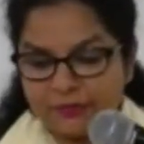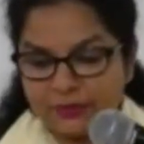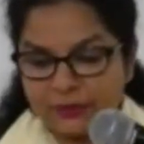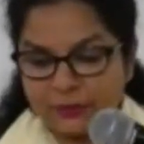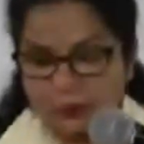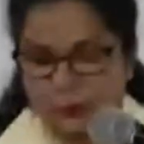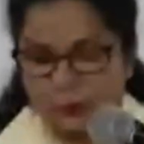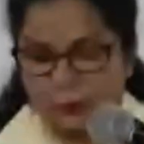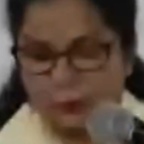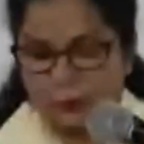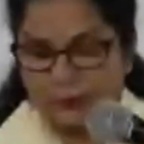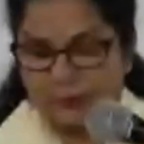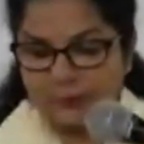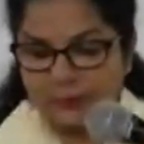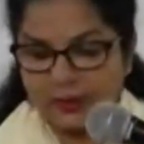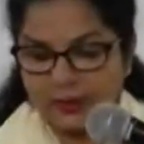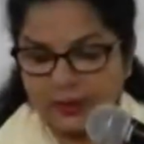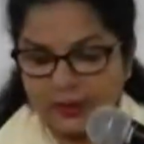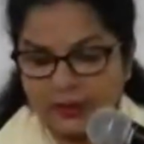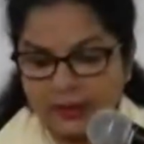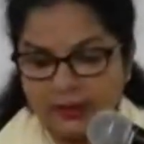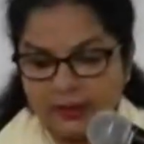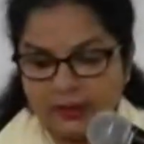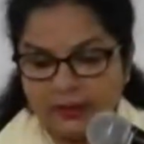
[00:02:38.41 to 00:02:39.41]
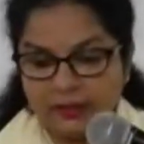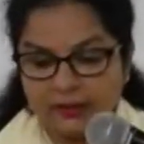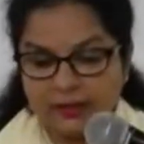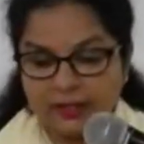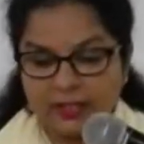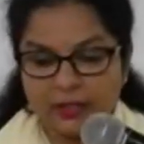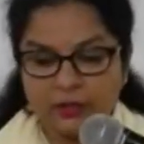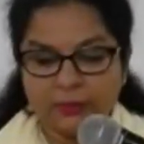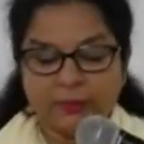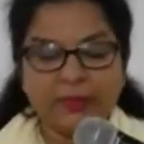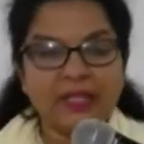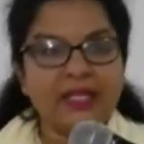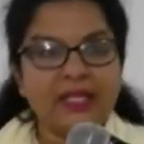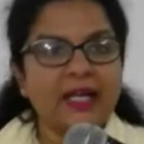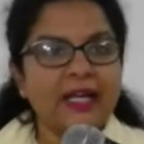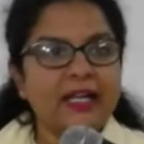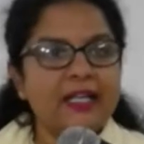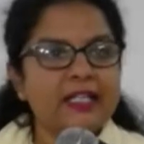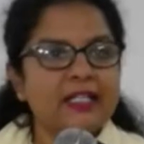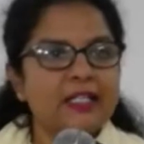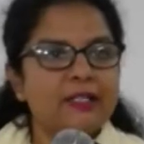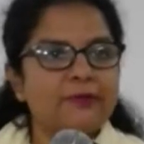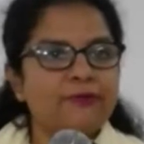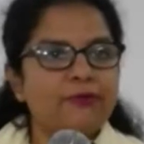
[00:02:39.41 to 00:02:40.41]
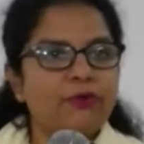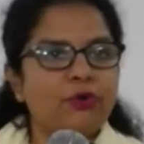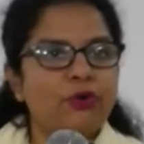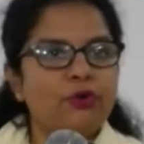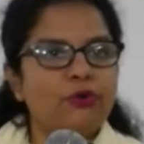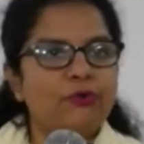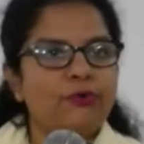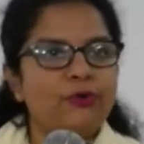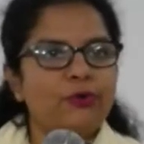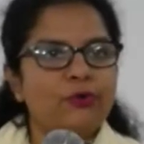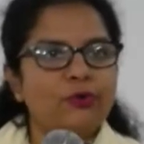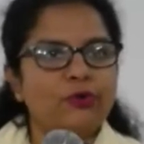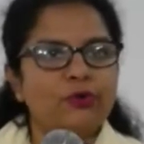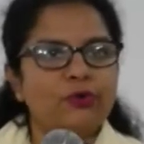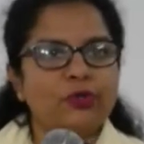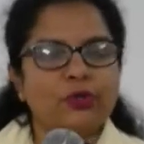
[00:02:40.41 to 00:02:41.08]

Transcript: So it'll be nice if all of you